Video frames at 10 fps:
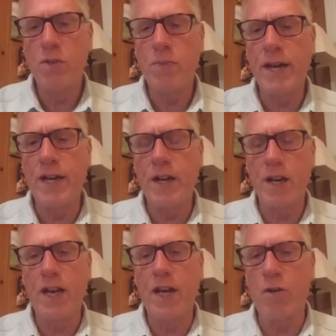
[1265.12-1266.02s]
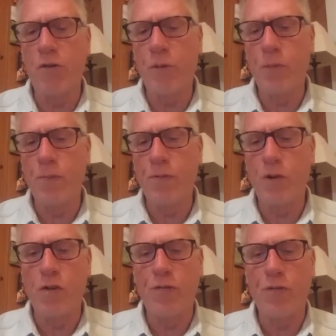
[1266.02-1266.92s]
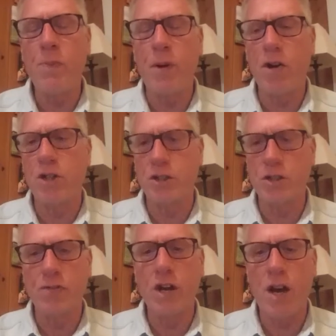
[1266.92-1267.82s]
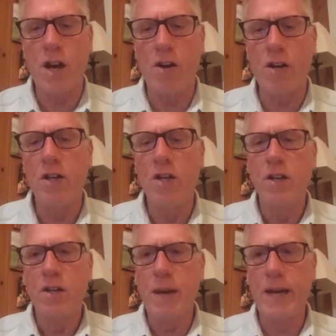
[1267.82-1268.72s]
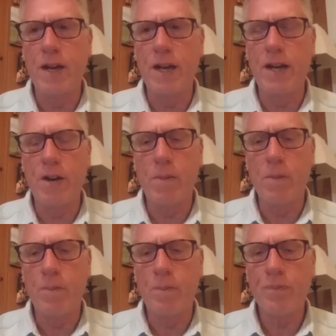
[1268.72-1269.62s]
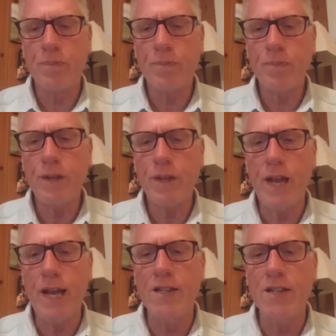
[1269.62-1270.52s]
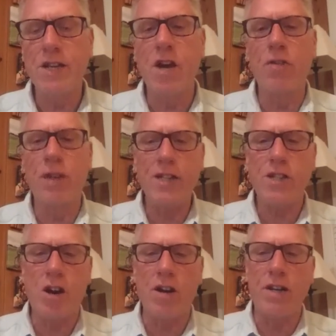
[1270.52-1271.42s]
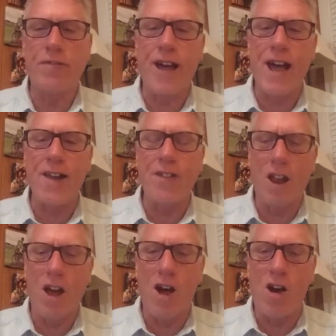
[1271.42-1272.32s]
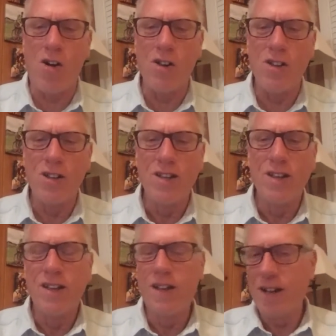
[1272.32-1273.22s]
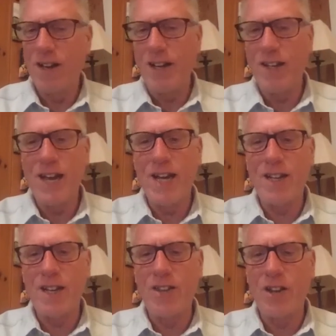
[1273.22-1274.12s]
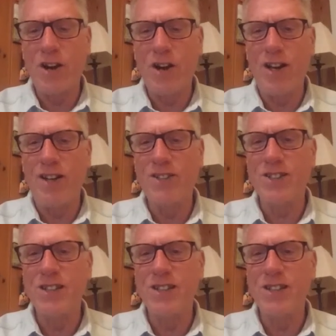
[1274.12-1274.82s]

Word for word: made it illegal for, for free persons of color to make liquor. And so they started defying the law uh, in the 1830s.